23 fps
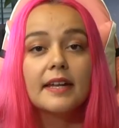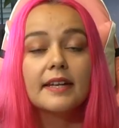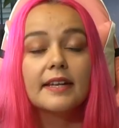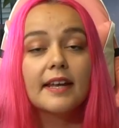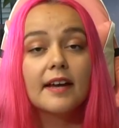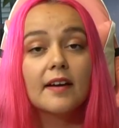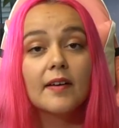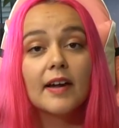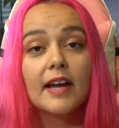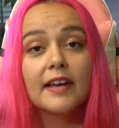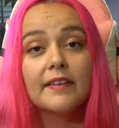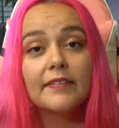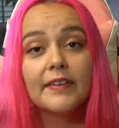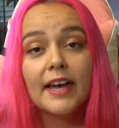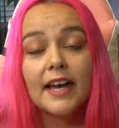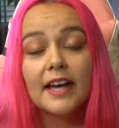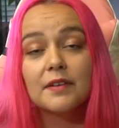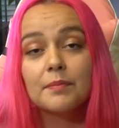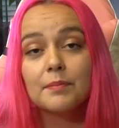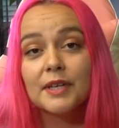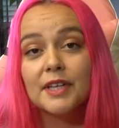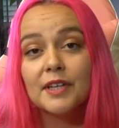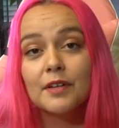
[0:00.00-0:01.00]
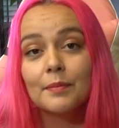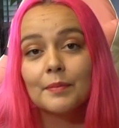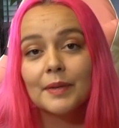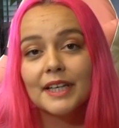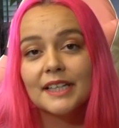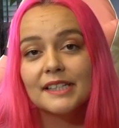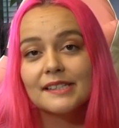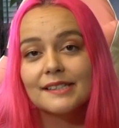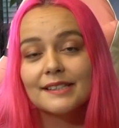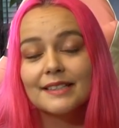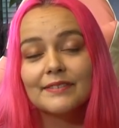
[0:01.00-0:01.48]
Now, I've had male
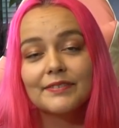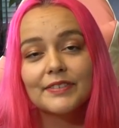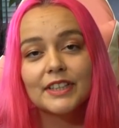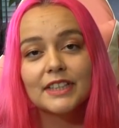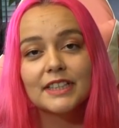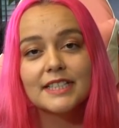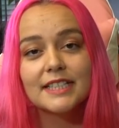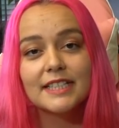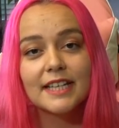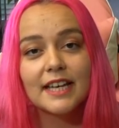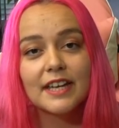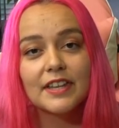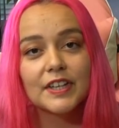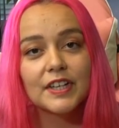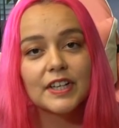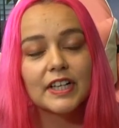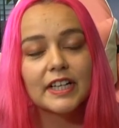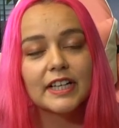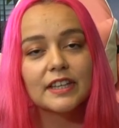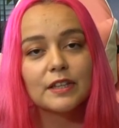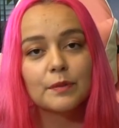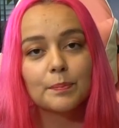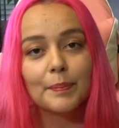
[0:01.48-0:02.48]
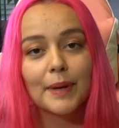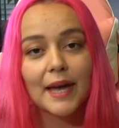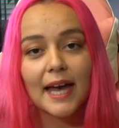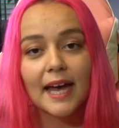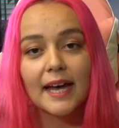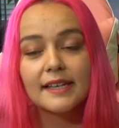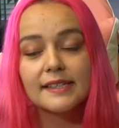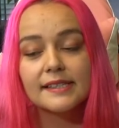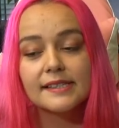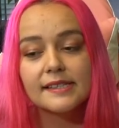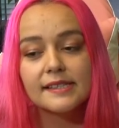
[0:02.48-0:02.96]
mice living together in the
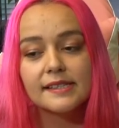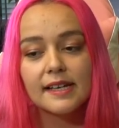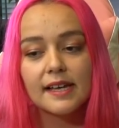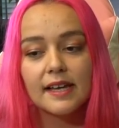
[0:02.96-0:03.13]
past.